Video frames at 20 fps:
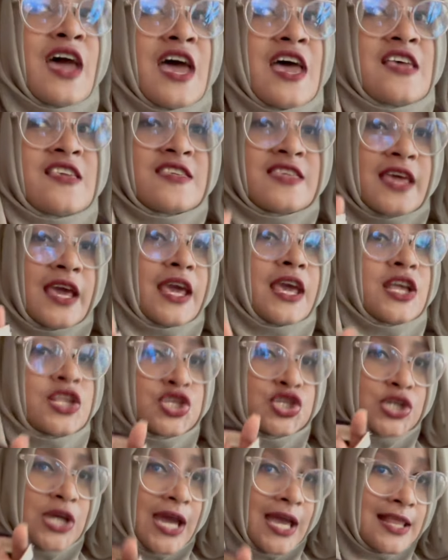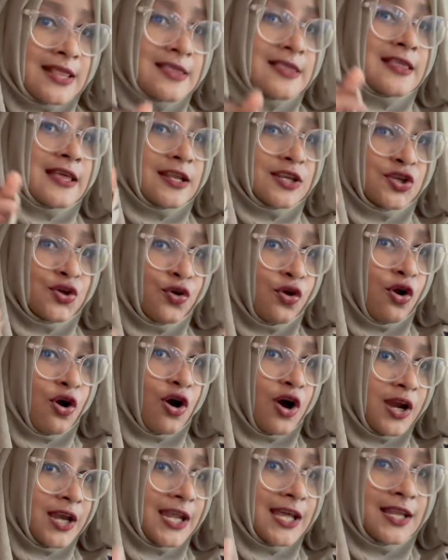second chance that you
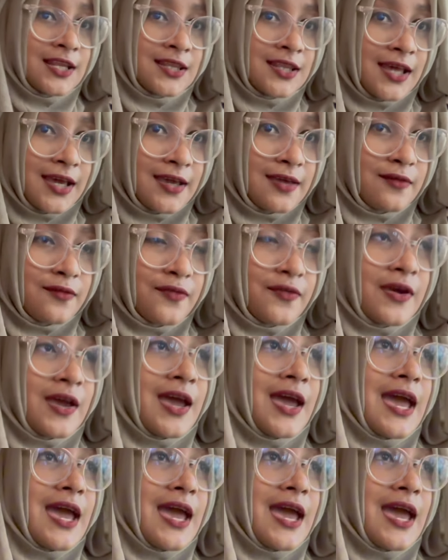got in life.